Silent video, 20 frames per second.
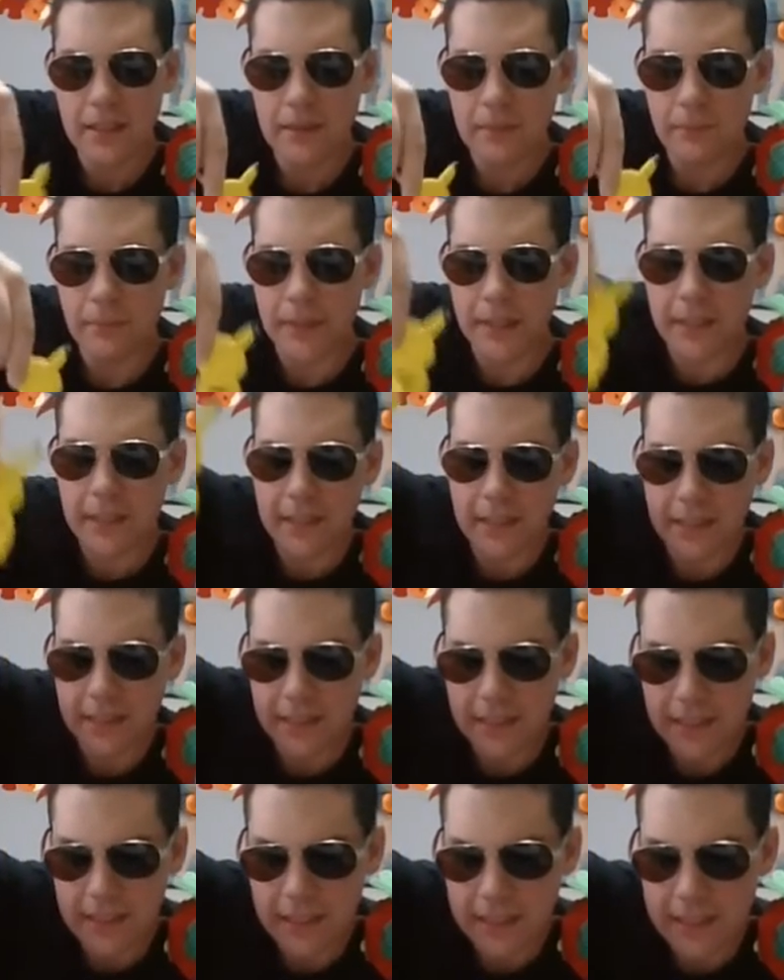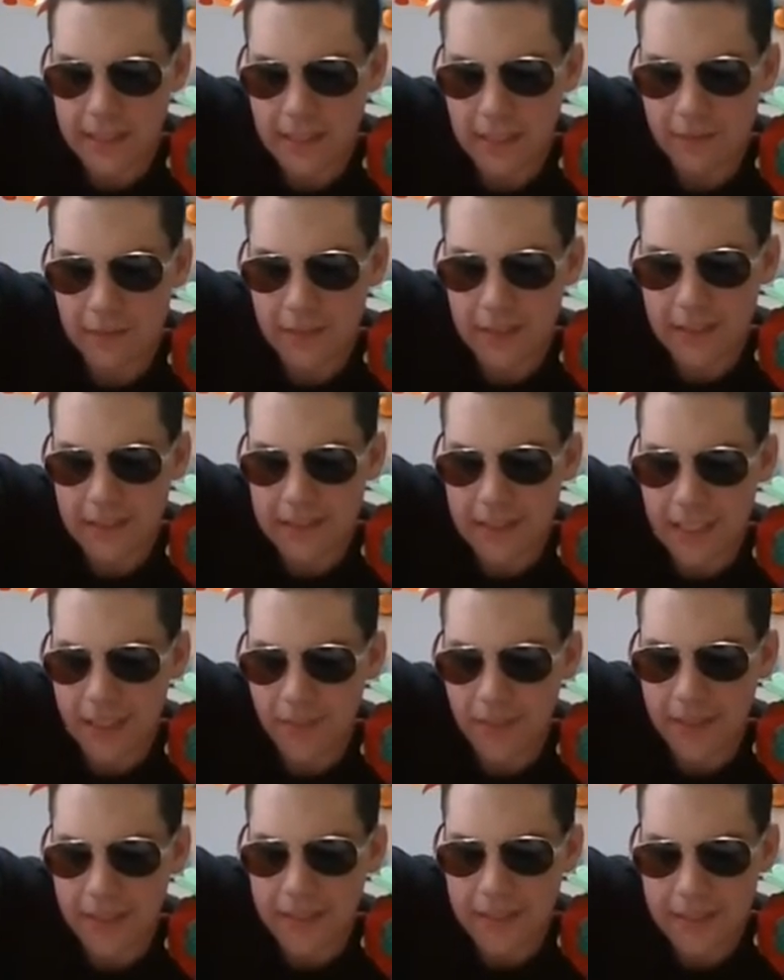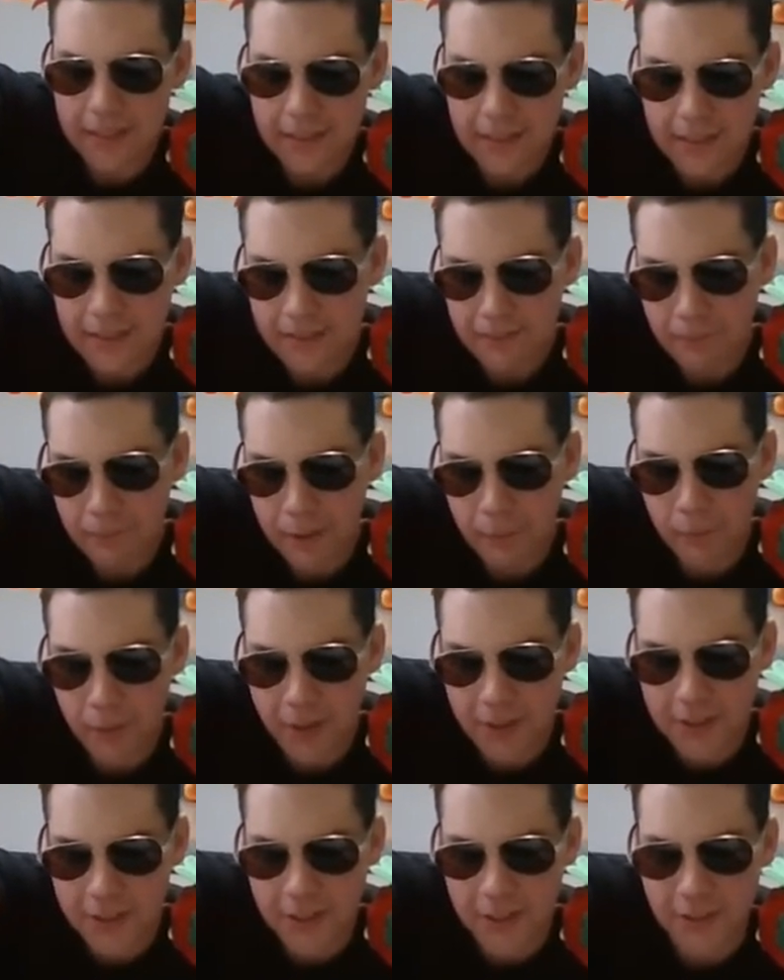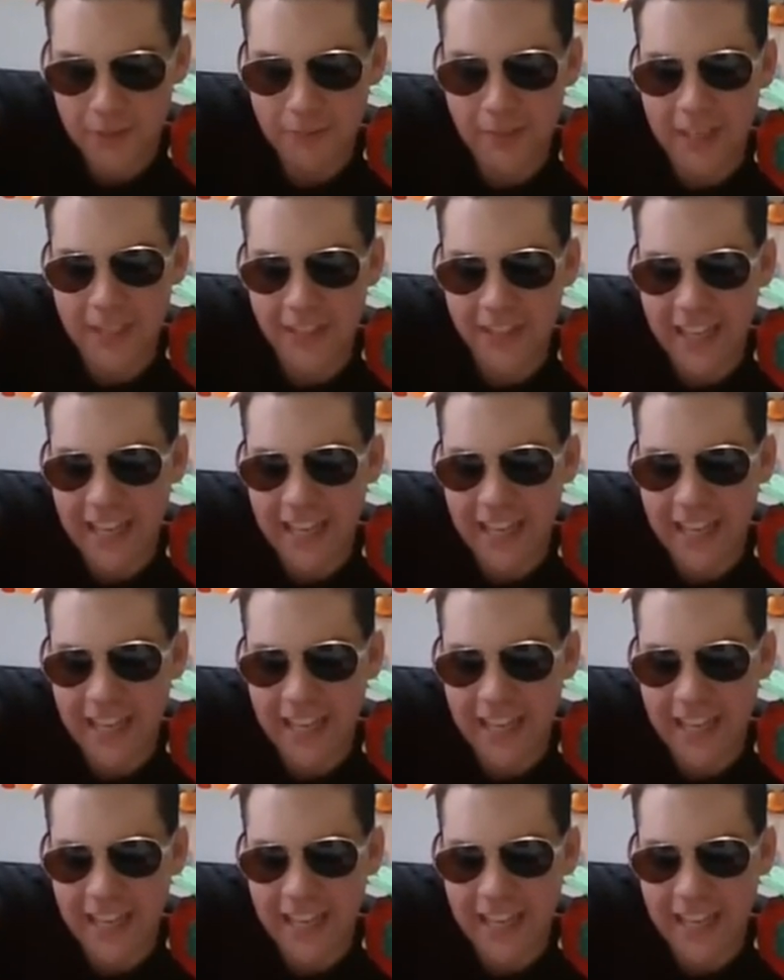But uh, then I realized how my my walls aren't metal.